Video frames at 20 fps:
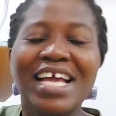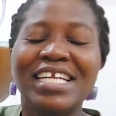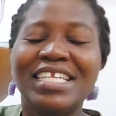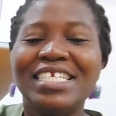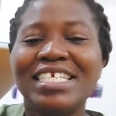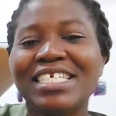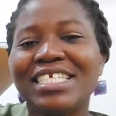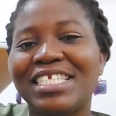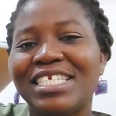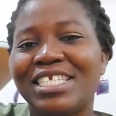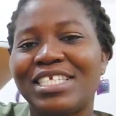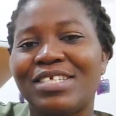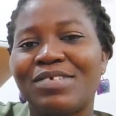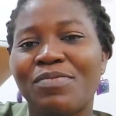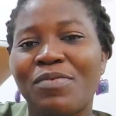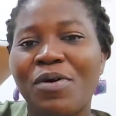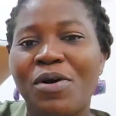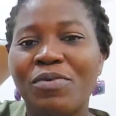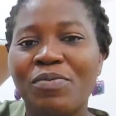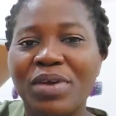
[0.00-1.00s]
this is
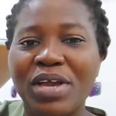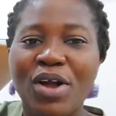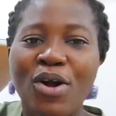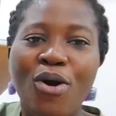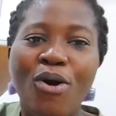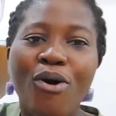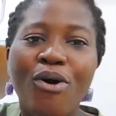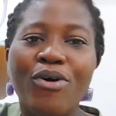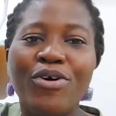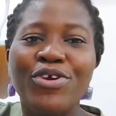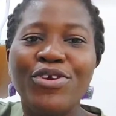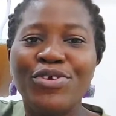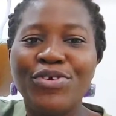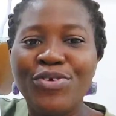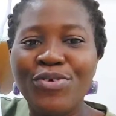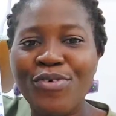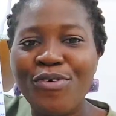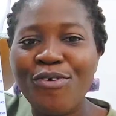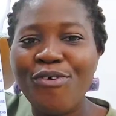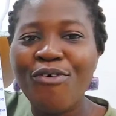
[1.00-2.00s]
what we call
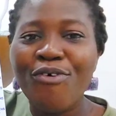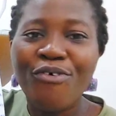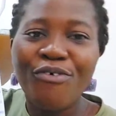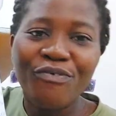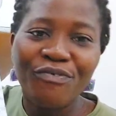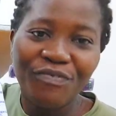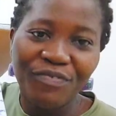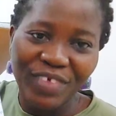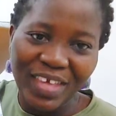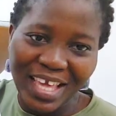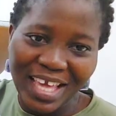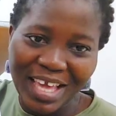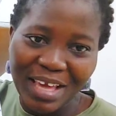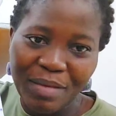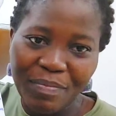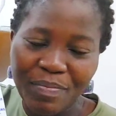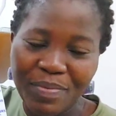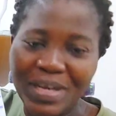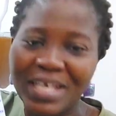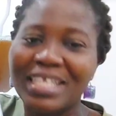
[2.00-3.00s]

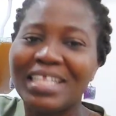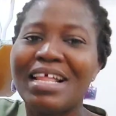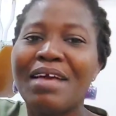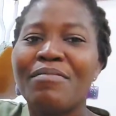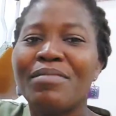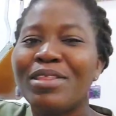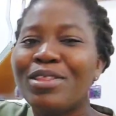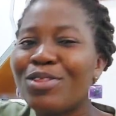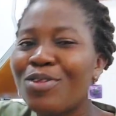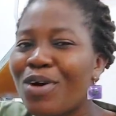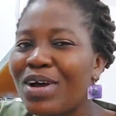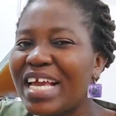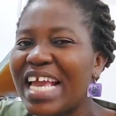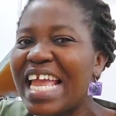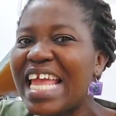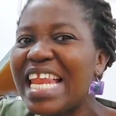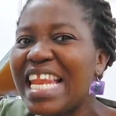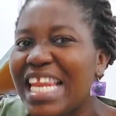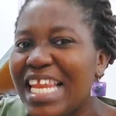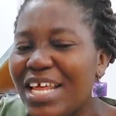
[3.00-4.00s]
UV print. Let me talk
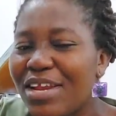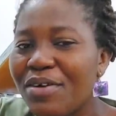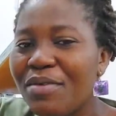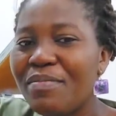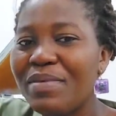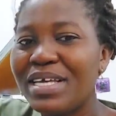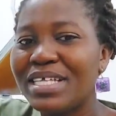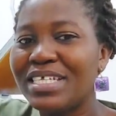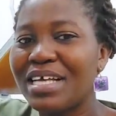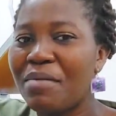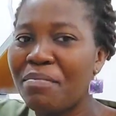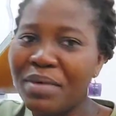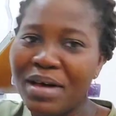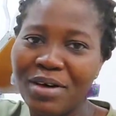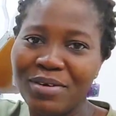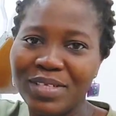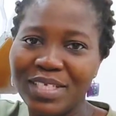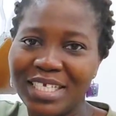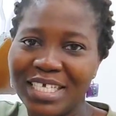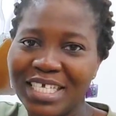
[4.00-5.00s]
a little bit
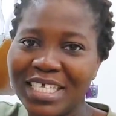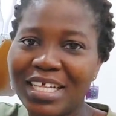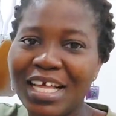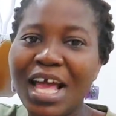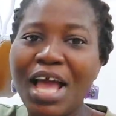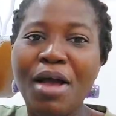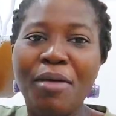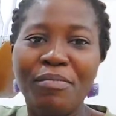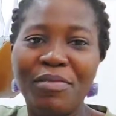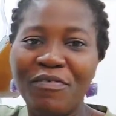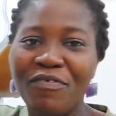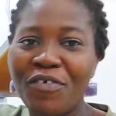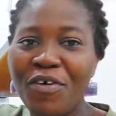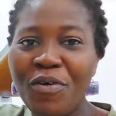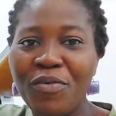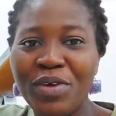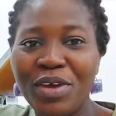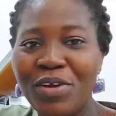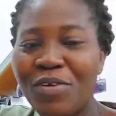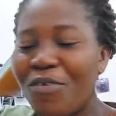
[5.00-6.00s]
about it
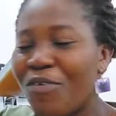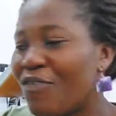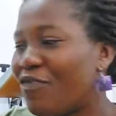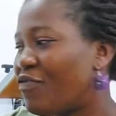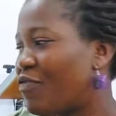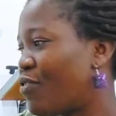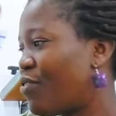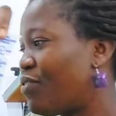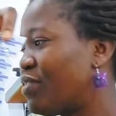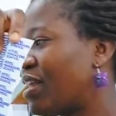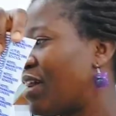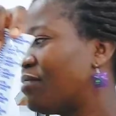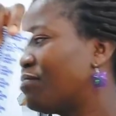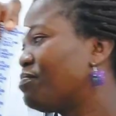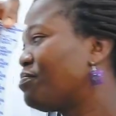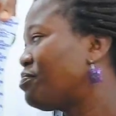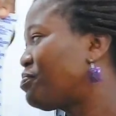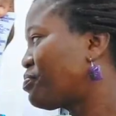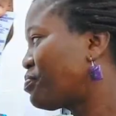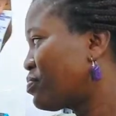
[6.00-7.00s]
before we go further.
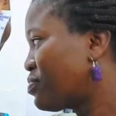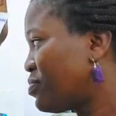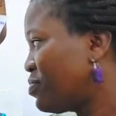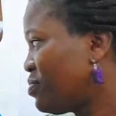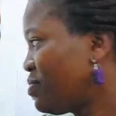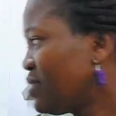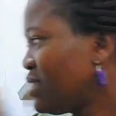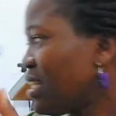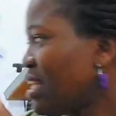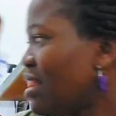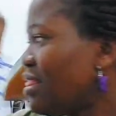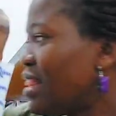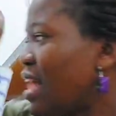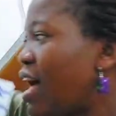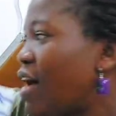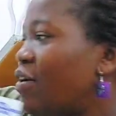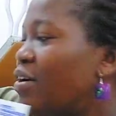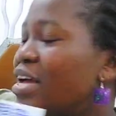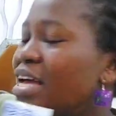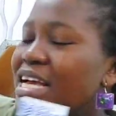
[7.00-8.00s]

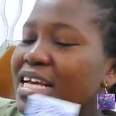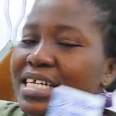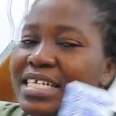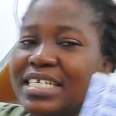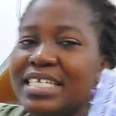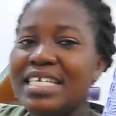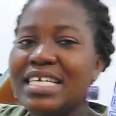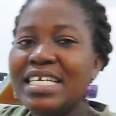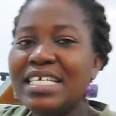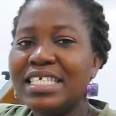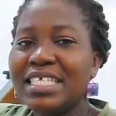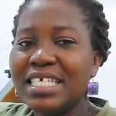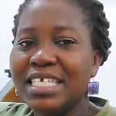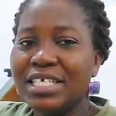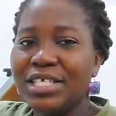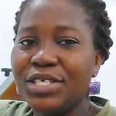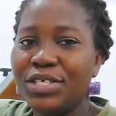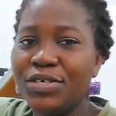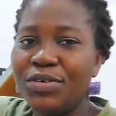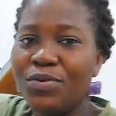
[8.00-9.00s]
Now this
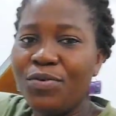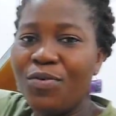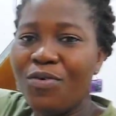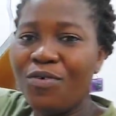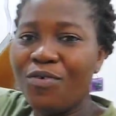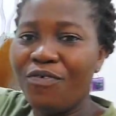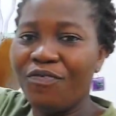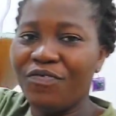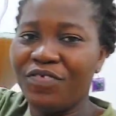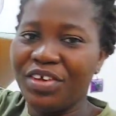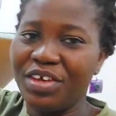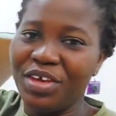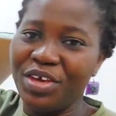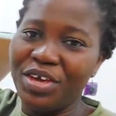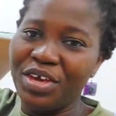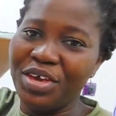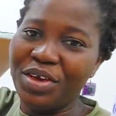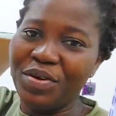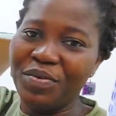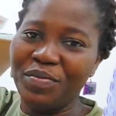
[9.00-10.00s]
is
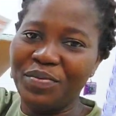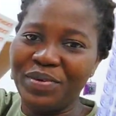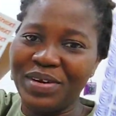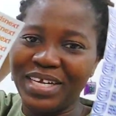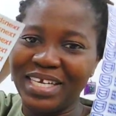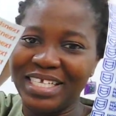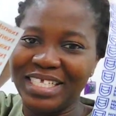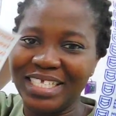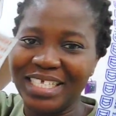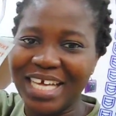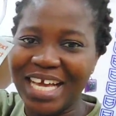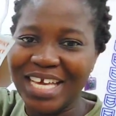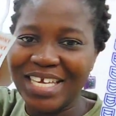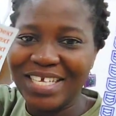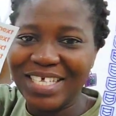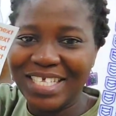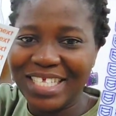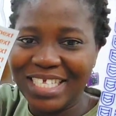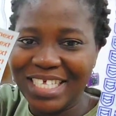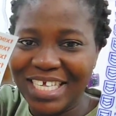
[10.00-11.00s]
UV print. Can
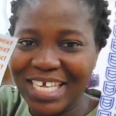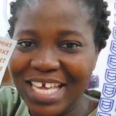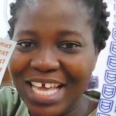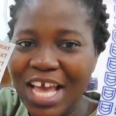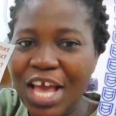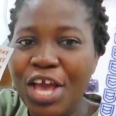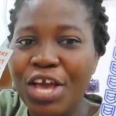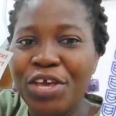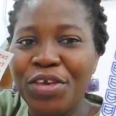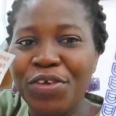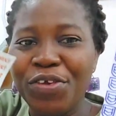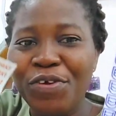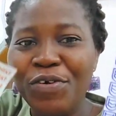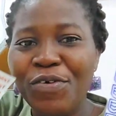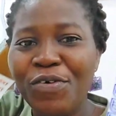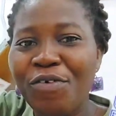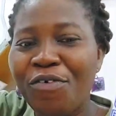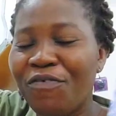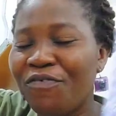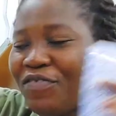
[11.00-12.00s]
you see?
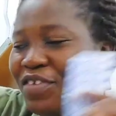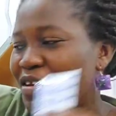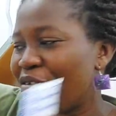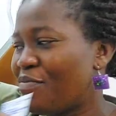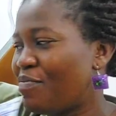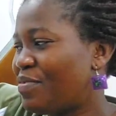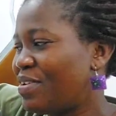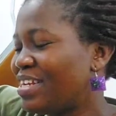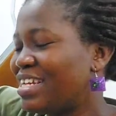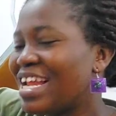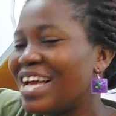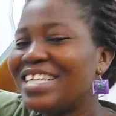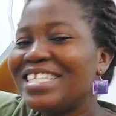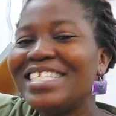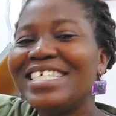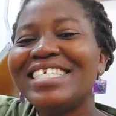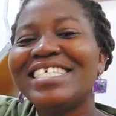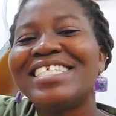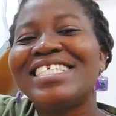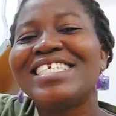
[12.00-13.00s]
UV print. Now
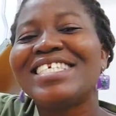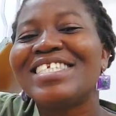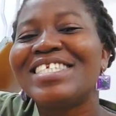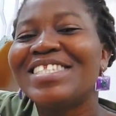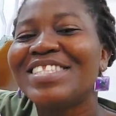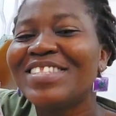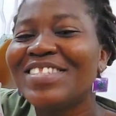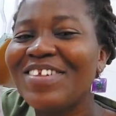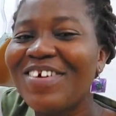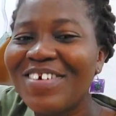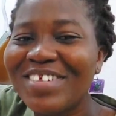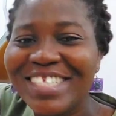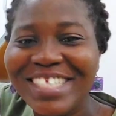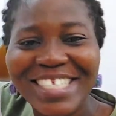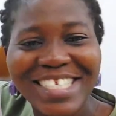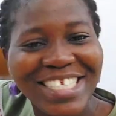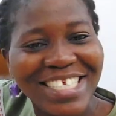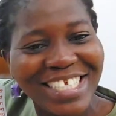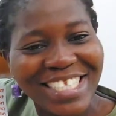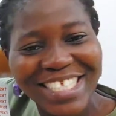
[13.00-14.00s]
this is not
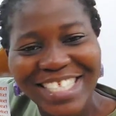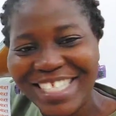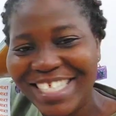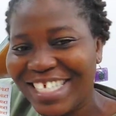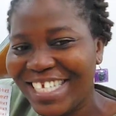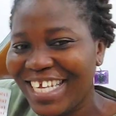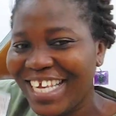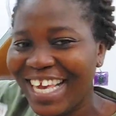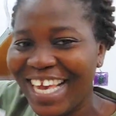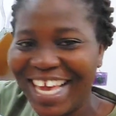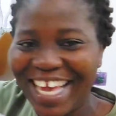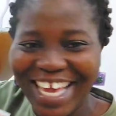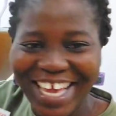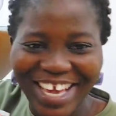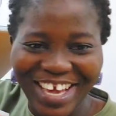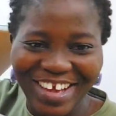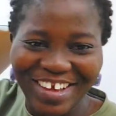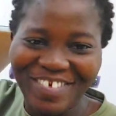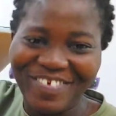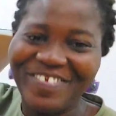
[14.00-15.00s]

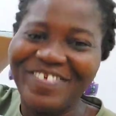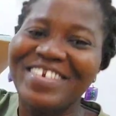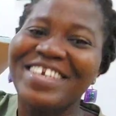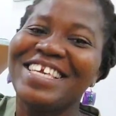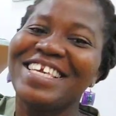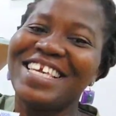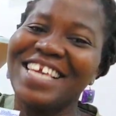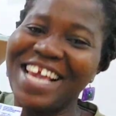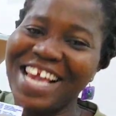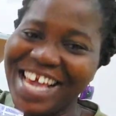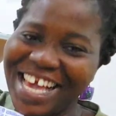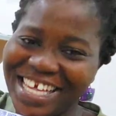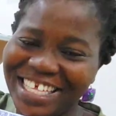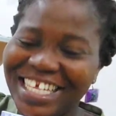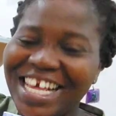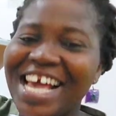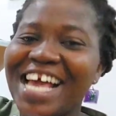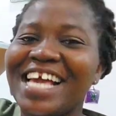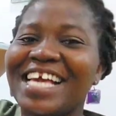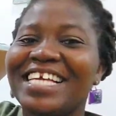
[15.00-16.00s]
DTF. Yes,
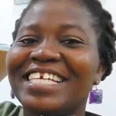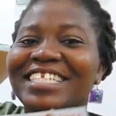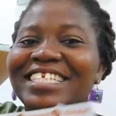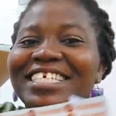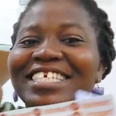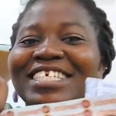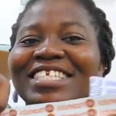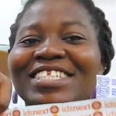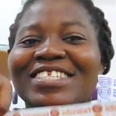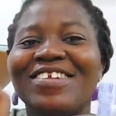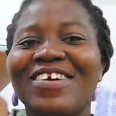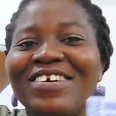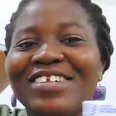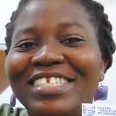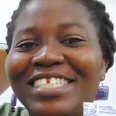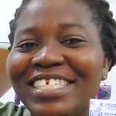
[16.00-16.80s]
it is not